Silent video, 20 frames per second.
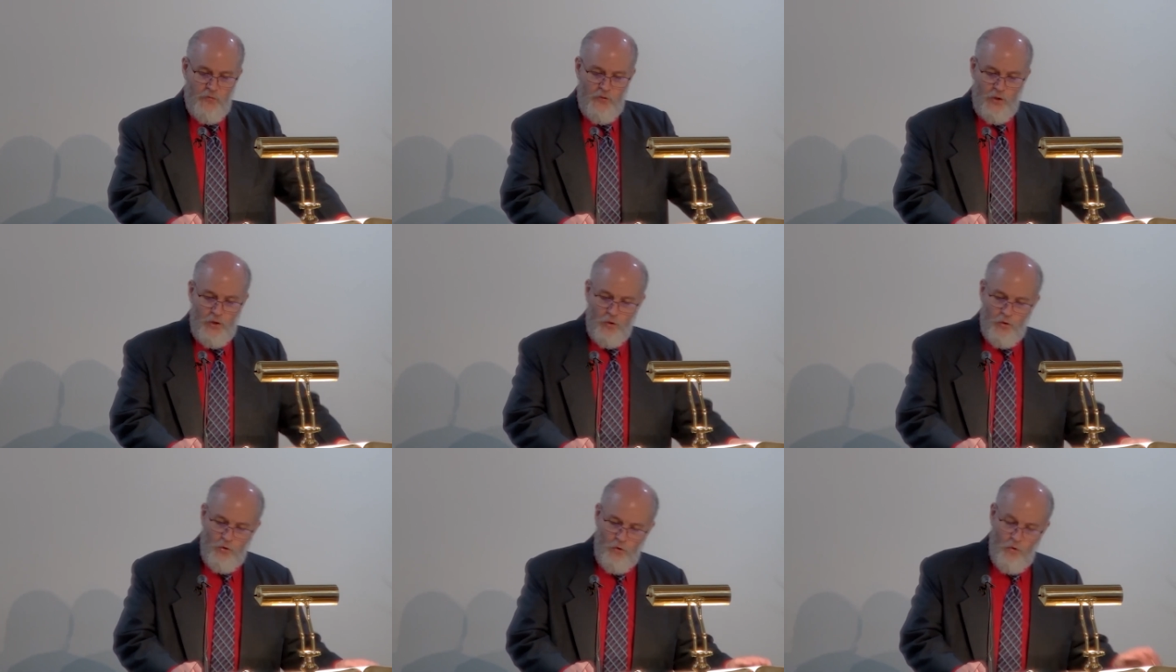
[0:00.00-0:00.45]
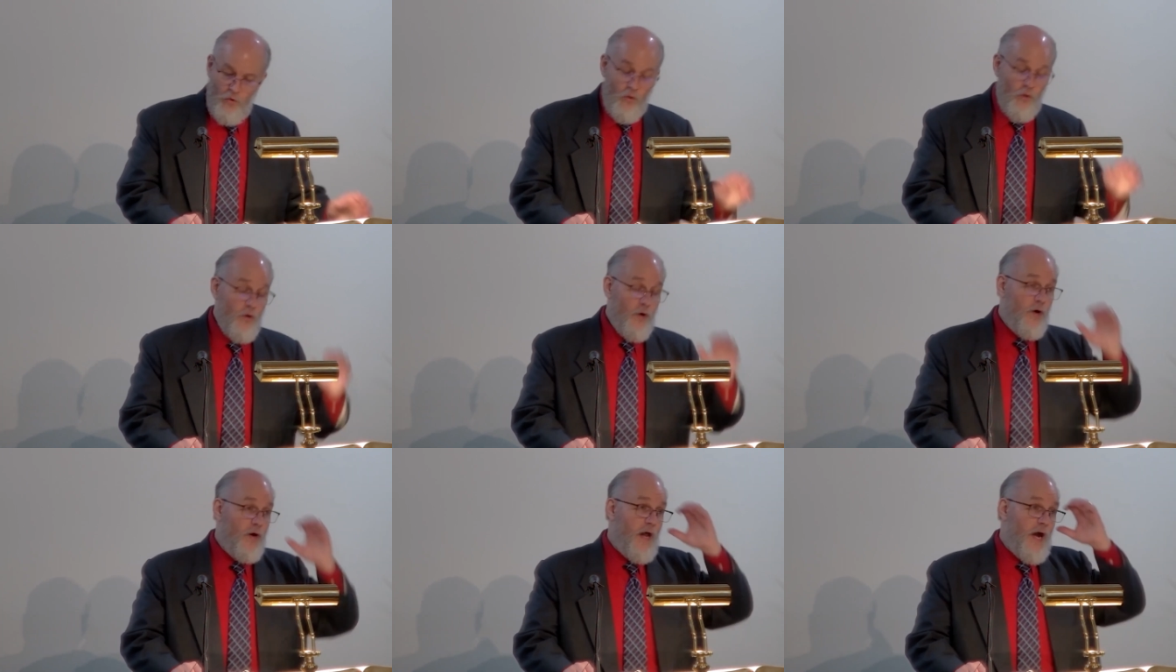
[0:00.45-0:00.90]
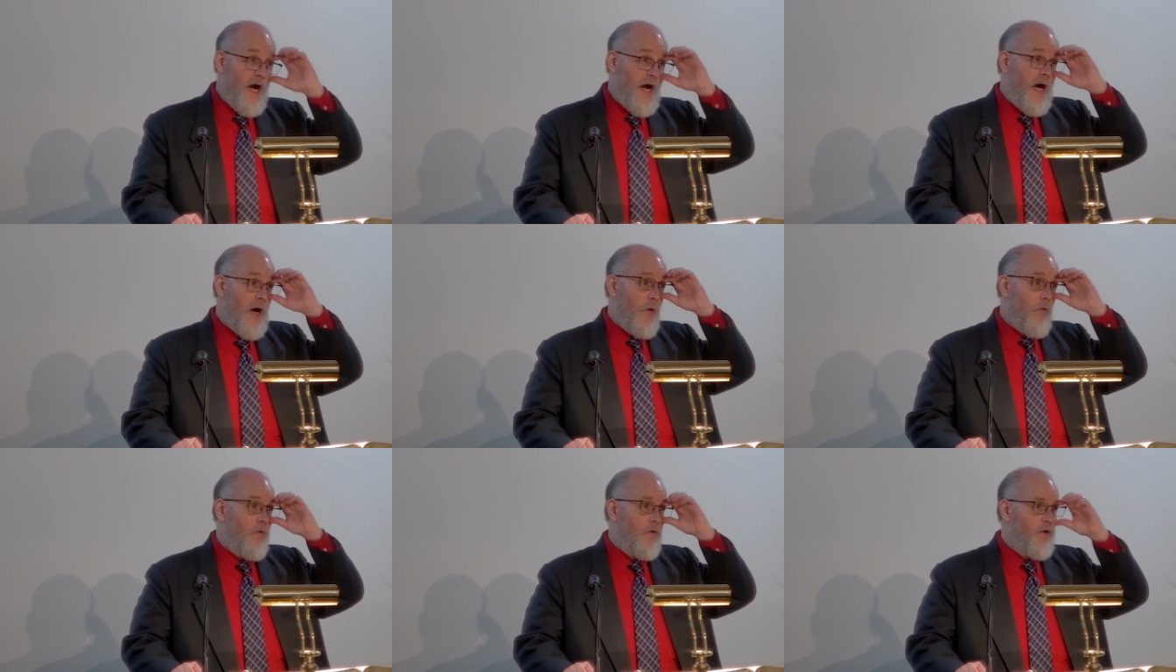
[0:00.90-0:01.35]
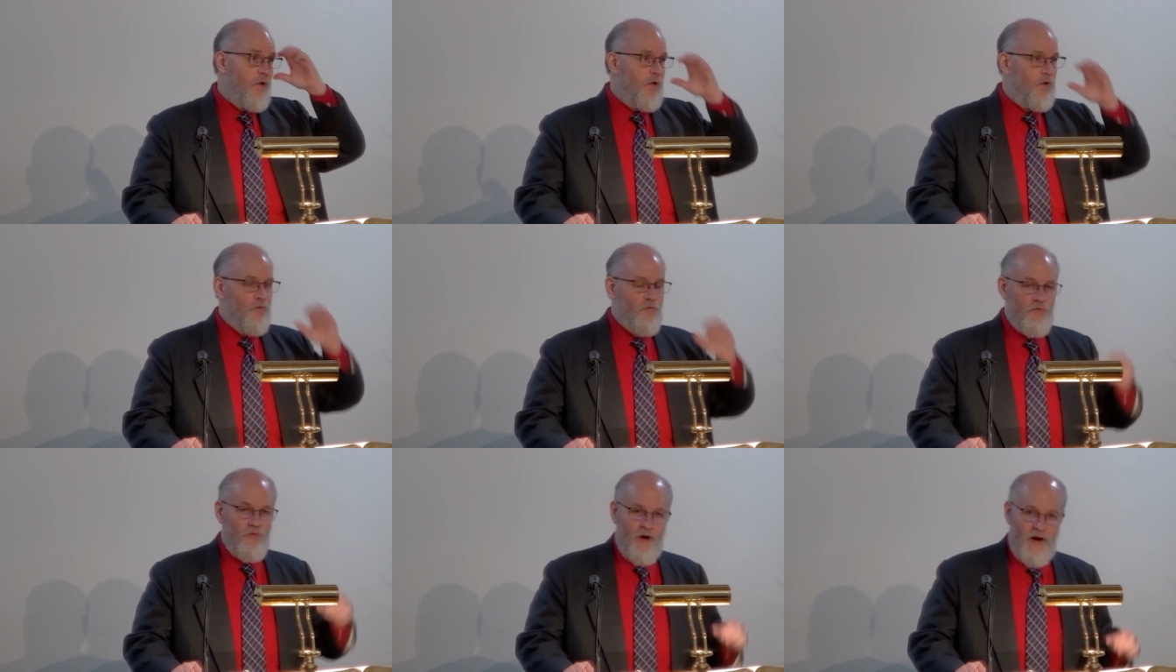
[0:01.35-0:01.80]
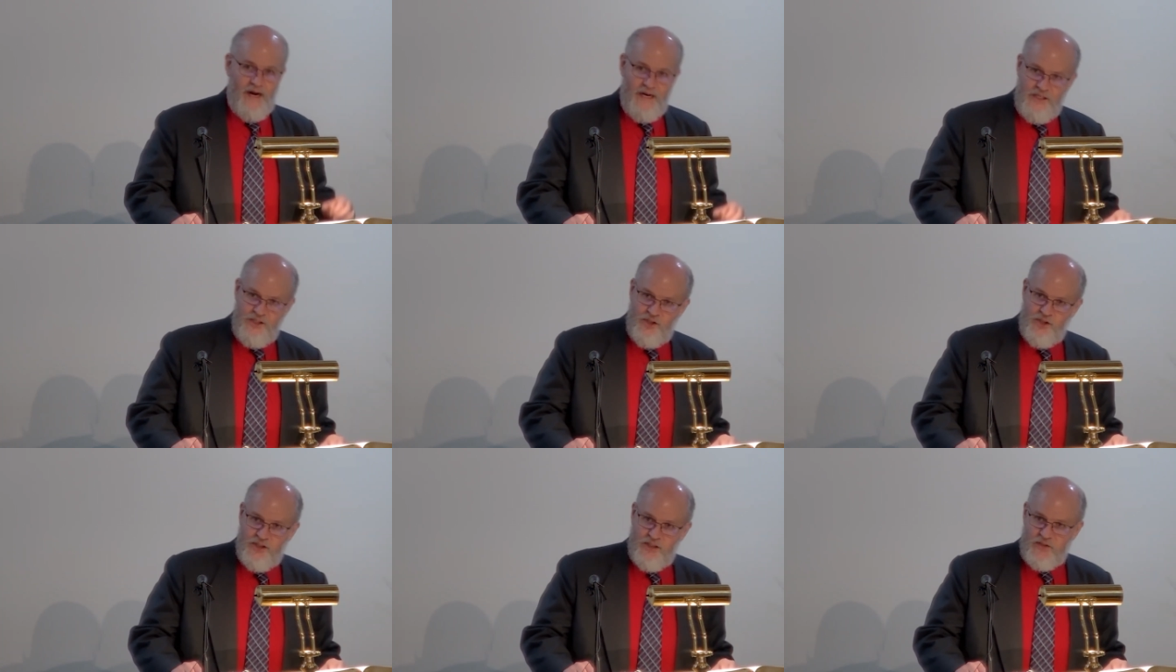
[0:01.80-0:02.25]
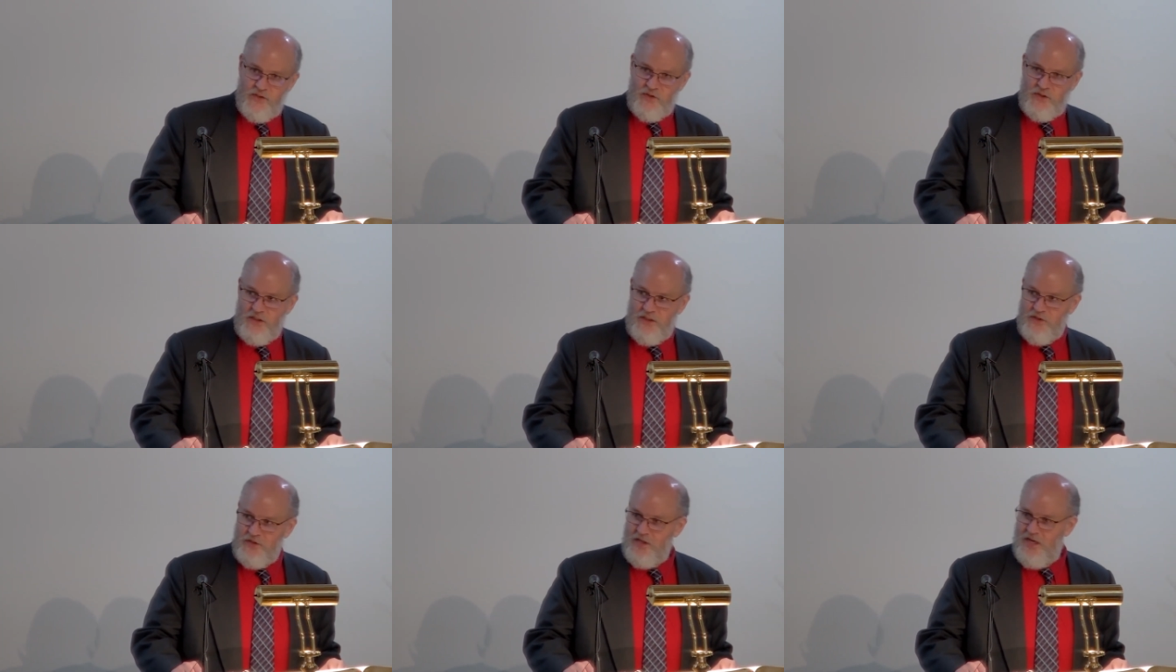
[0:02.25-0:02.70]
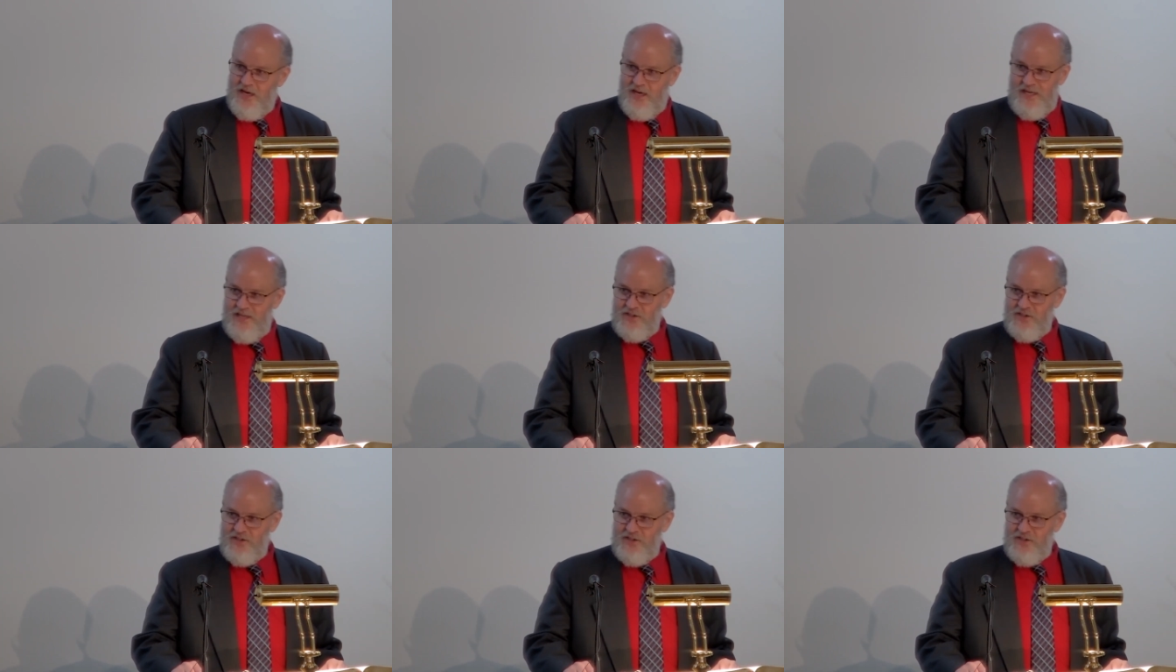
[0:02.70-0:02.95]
the Lord our righteousness.